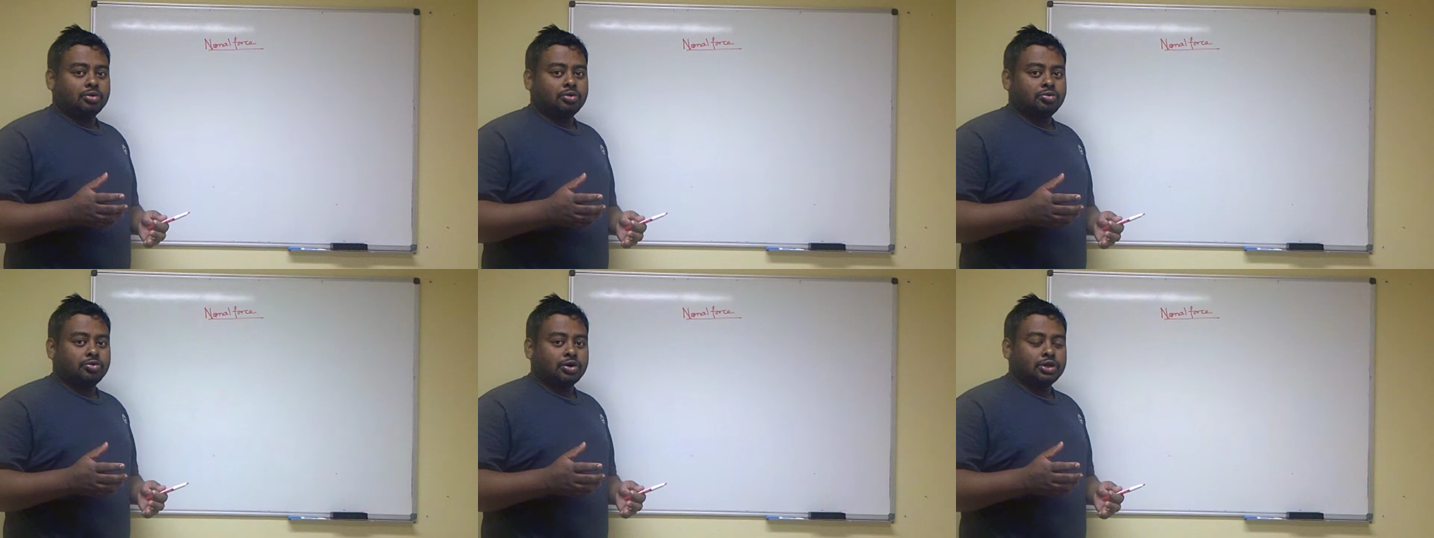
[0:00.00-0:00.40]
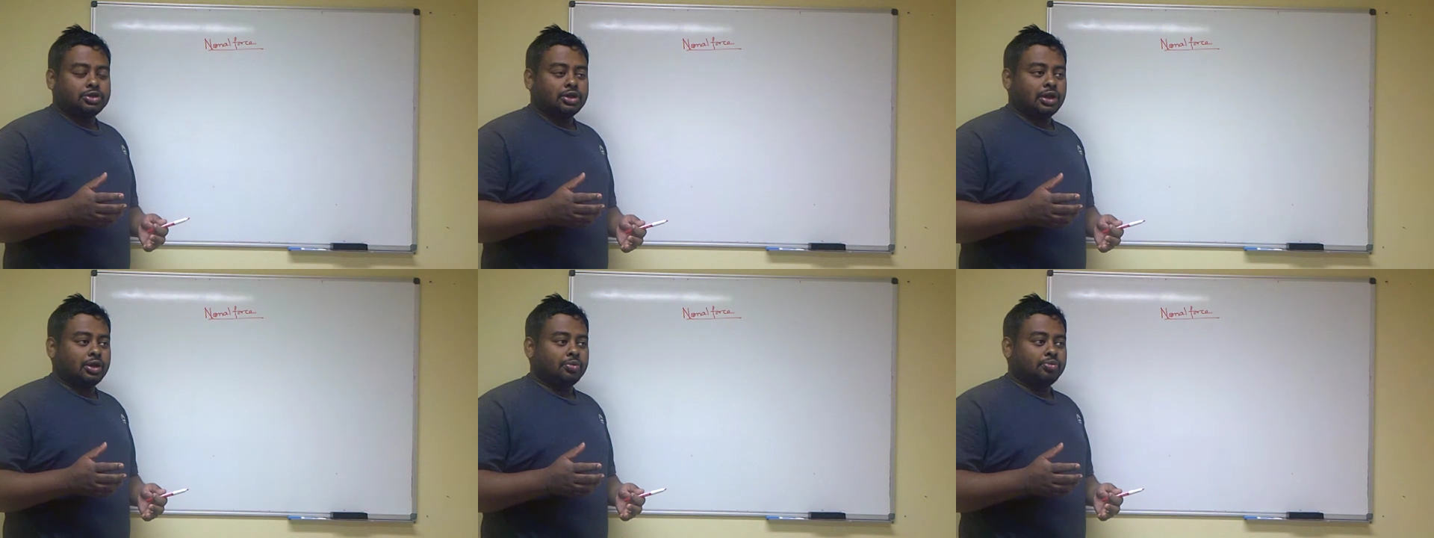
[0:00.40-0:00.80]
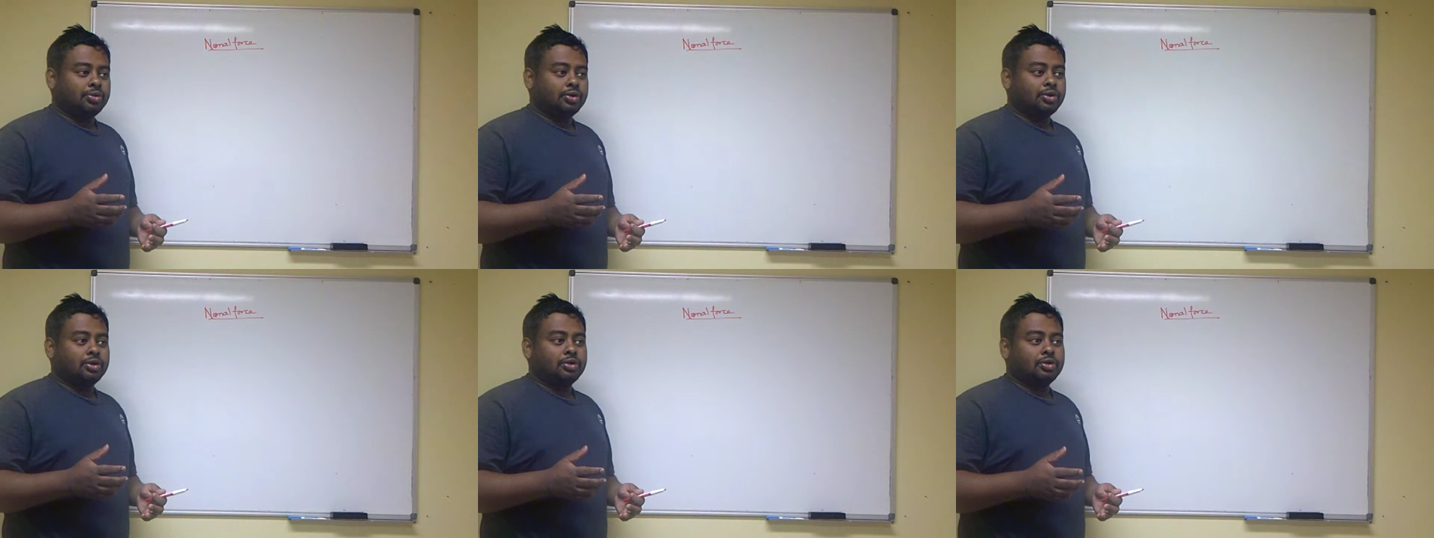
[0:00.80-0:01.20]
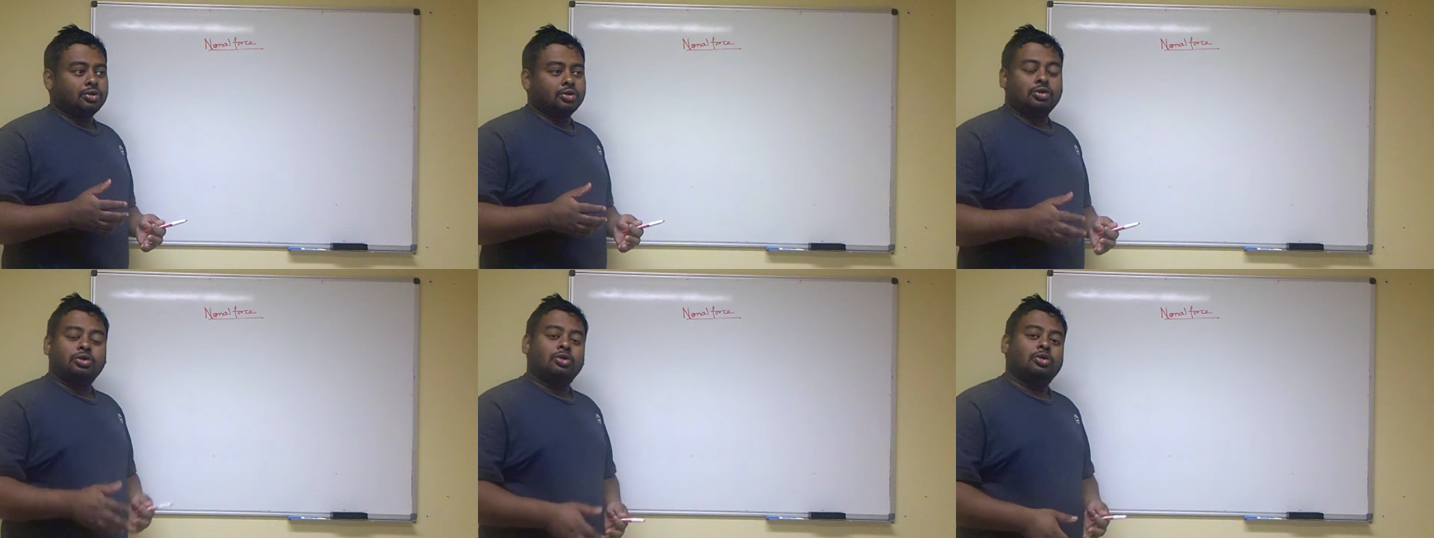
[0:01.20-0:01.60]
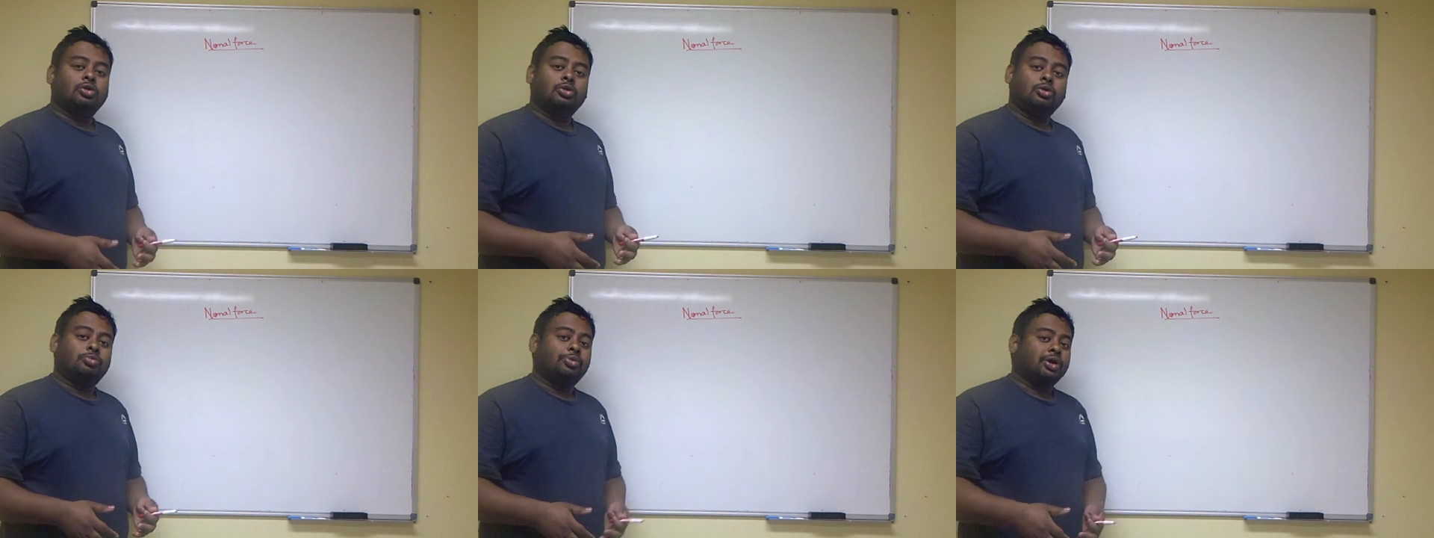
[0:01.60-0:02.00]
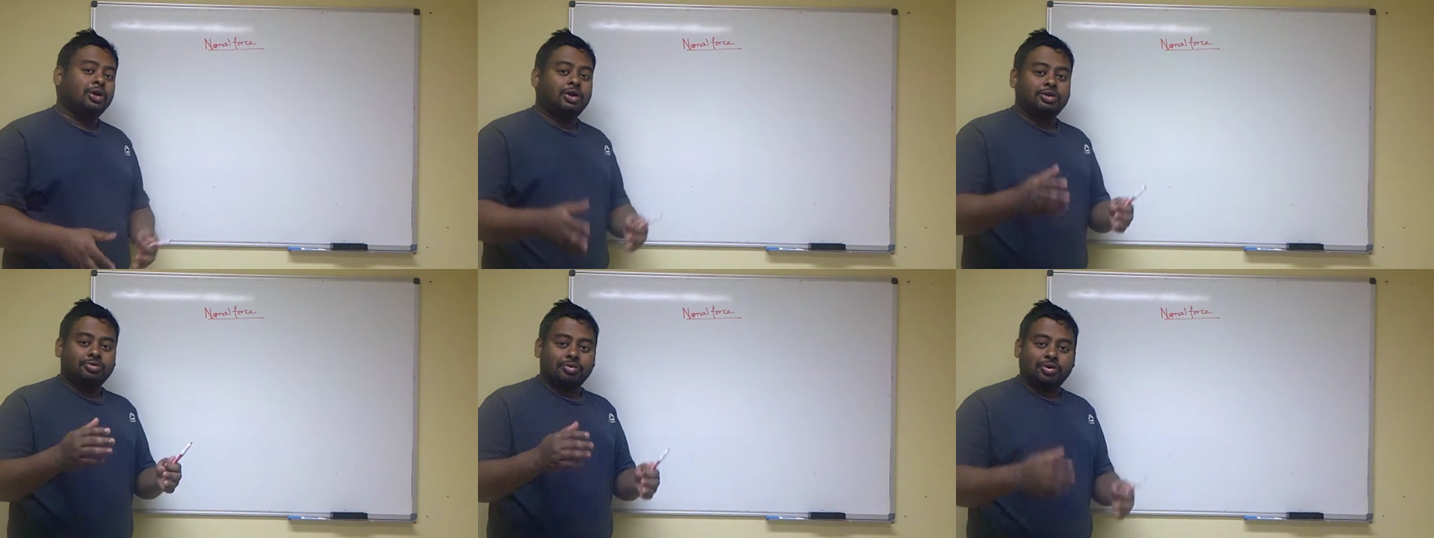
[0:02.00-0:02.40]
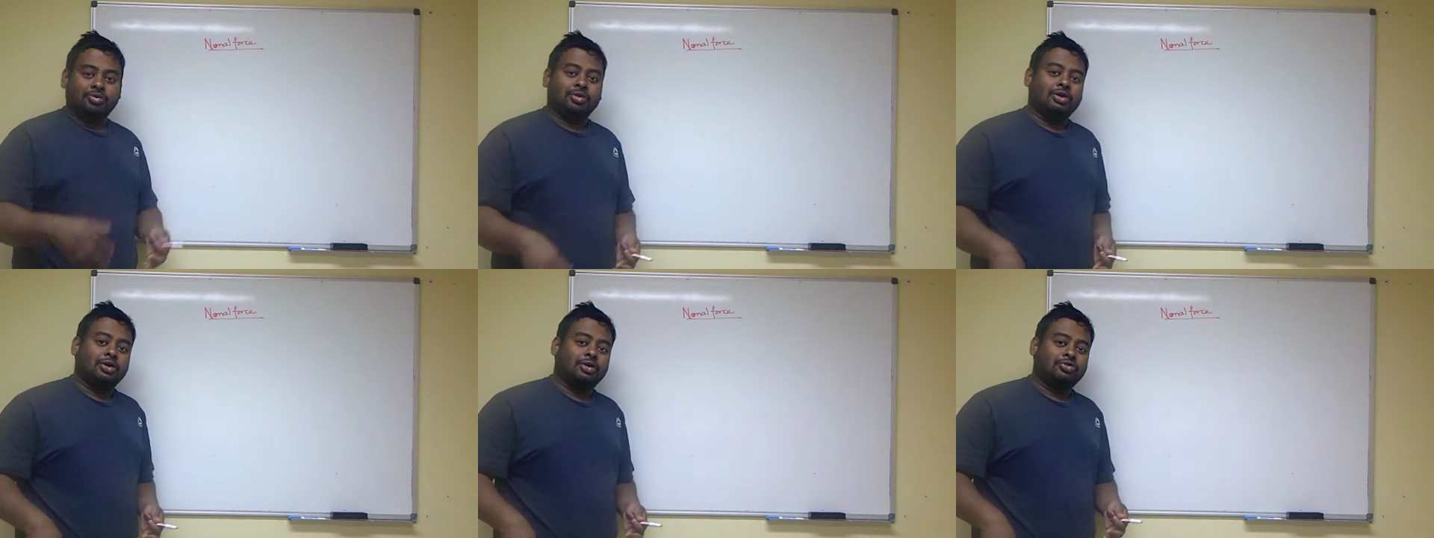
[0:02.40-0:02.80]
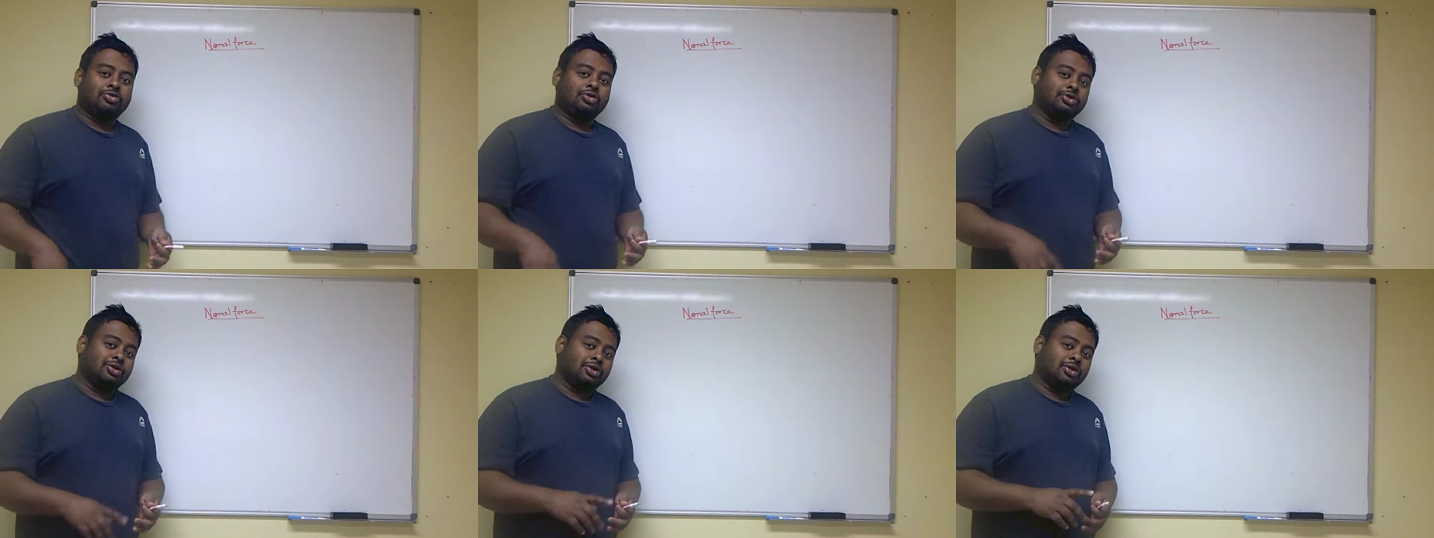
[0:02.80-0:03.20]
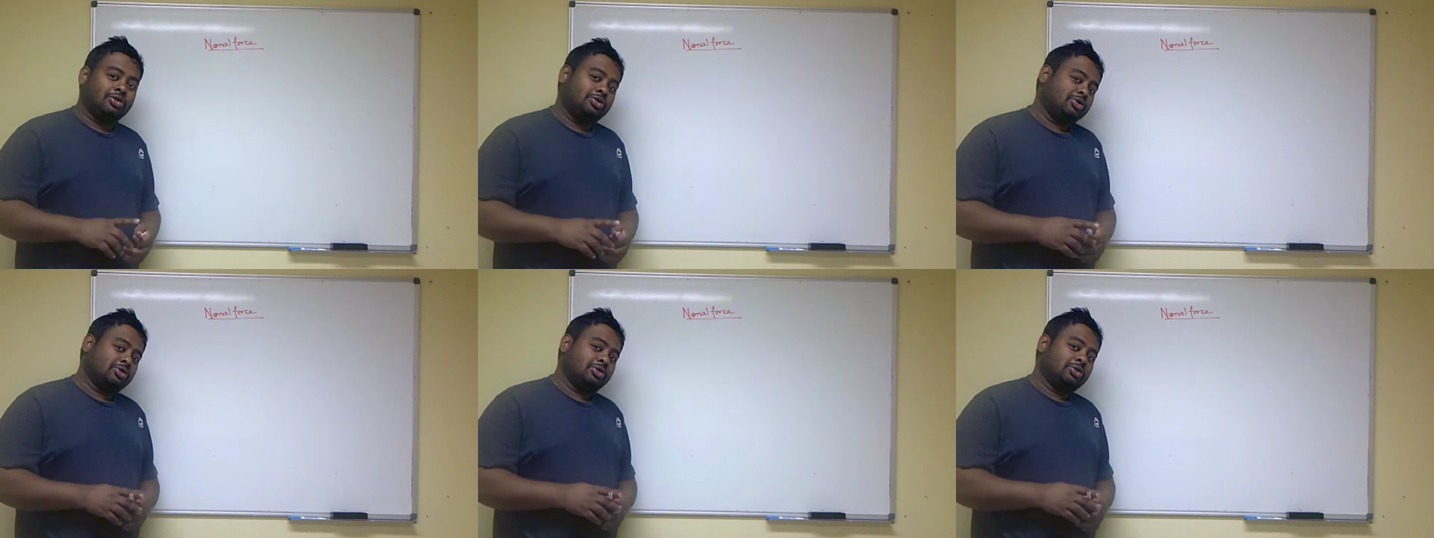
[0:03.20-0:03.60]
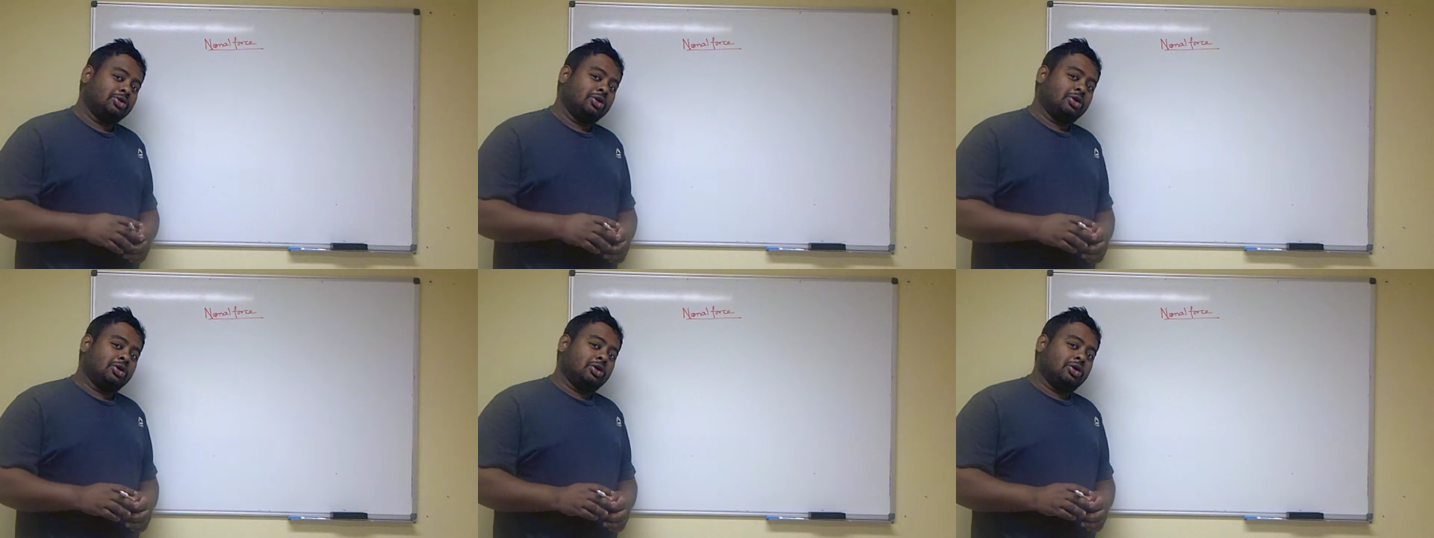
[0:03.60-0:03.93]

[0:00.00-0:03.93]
for example, your parents maybe are forcing you to